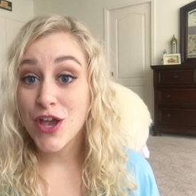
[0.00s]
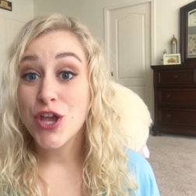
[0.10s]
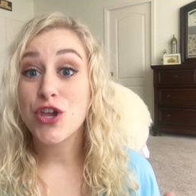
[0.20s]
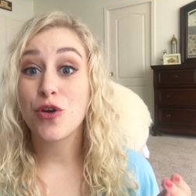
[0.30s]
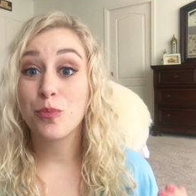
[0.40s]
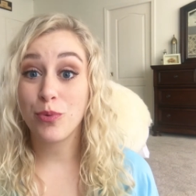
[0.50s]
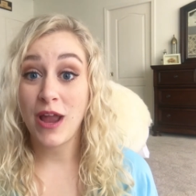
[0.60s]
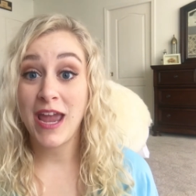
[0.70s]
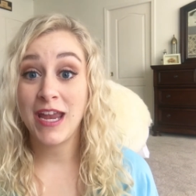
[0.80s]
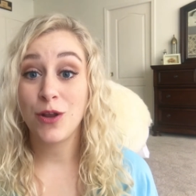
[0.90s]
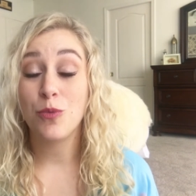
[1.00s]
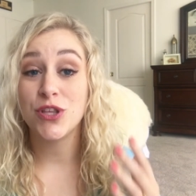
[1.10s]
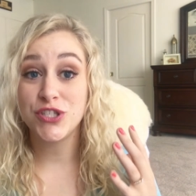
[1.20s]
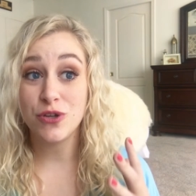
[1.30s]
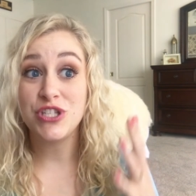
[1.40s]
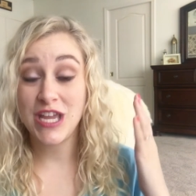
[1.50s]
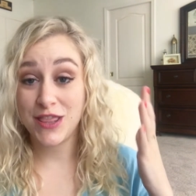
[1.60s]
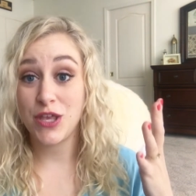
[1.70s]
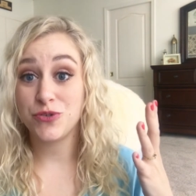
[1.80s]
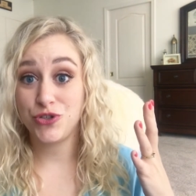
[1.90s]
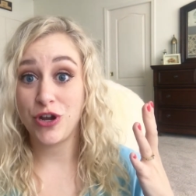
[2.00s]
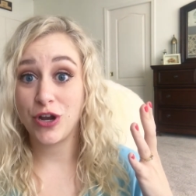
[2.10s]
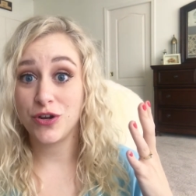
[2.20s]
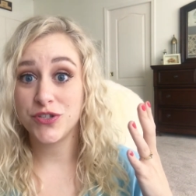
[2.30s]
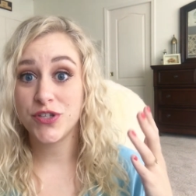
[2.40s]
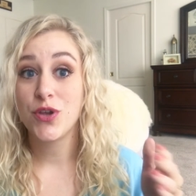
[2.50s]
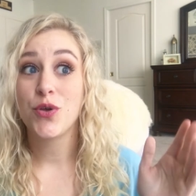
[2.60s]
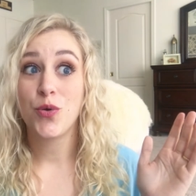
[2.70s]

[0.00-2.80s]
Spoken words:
your brain will associate those triggers